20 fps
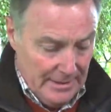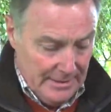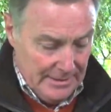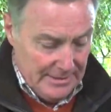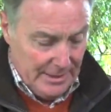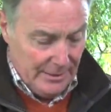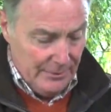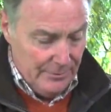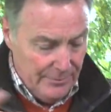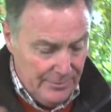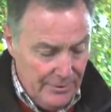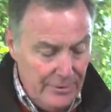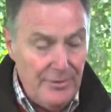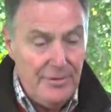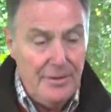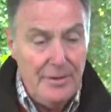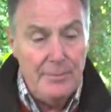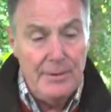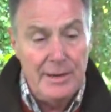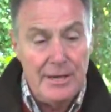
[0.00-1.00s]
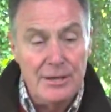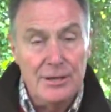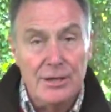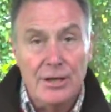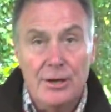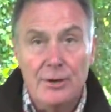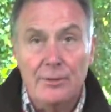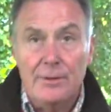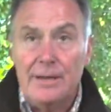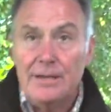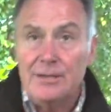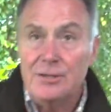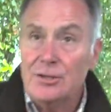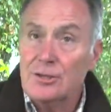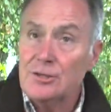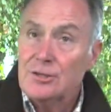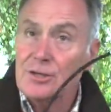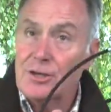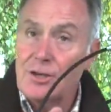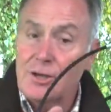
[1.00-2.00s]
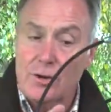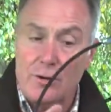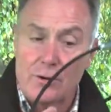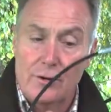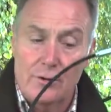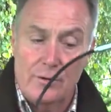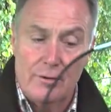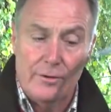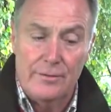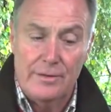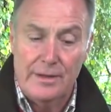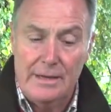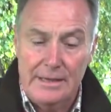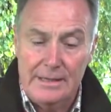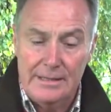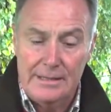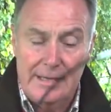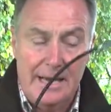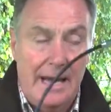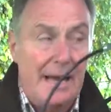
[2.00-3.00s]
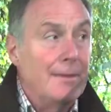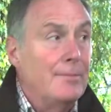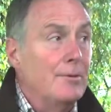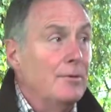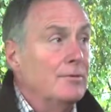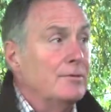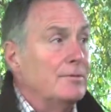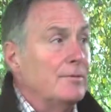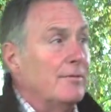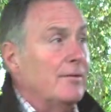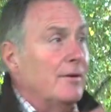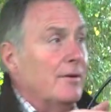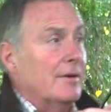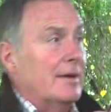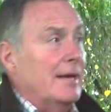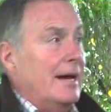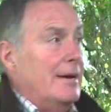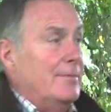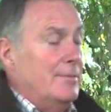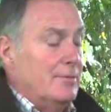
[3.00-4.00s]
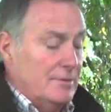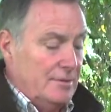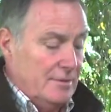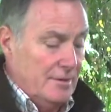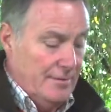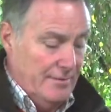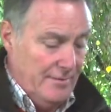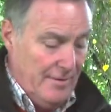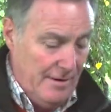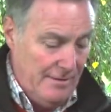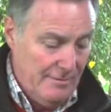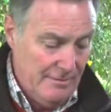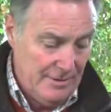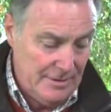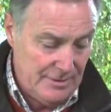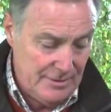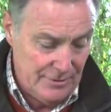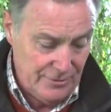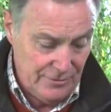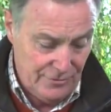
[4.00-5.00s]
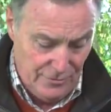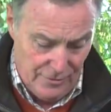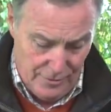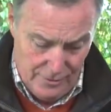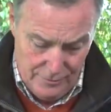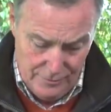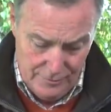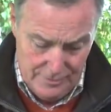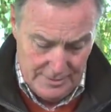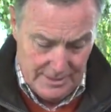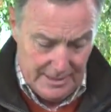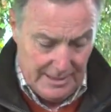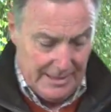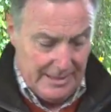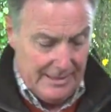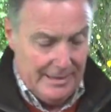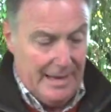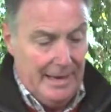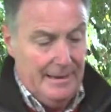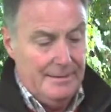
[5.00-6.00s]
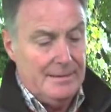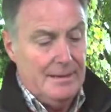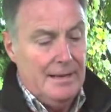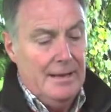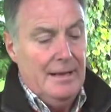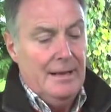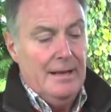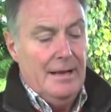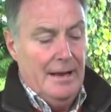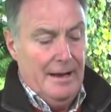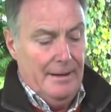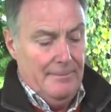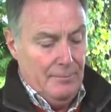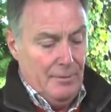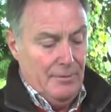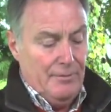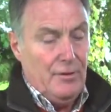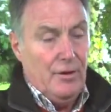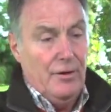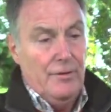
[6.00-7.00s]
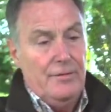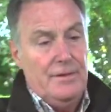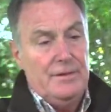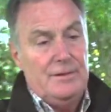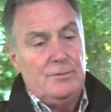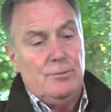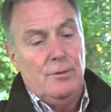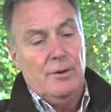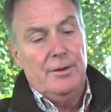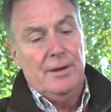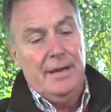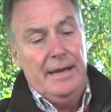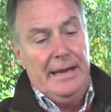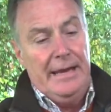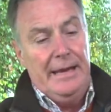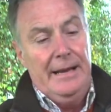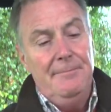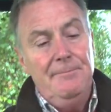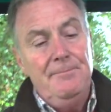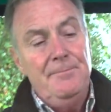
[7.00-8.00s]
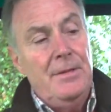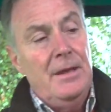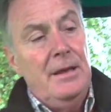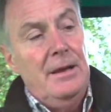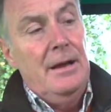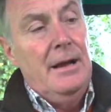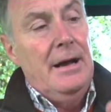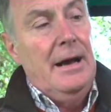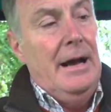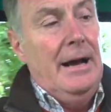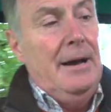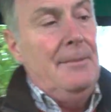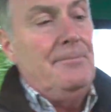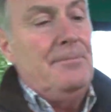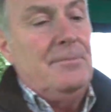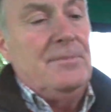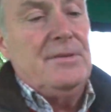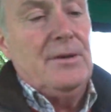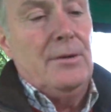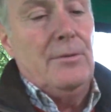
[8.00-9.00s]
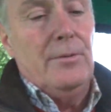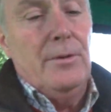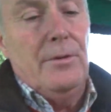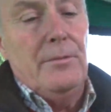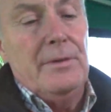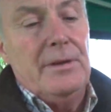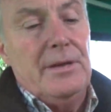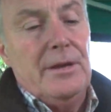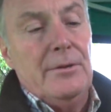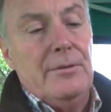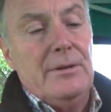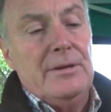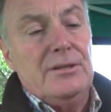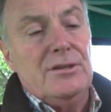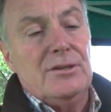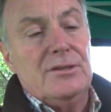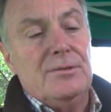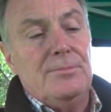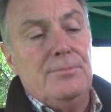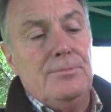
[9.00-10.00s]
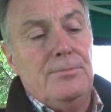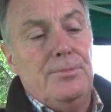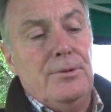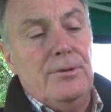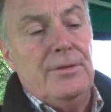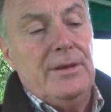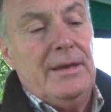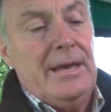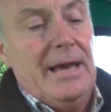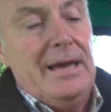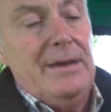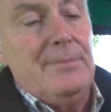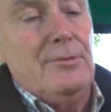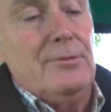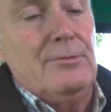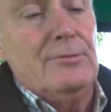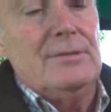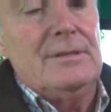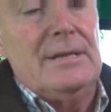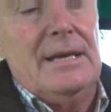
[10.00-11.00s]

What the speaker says: So the other thing we can do is just secure these cables. We've got cables to the various controls like that, and we've got this one here. So what we do is just put the cables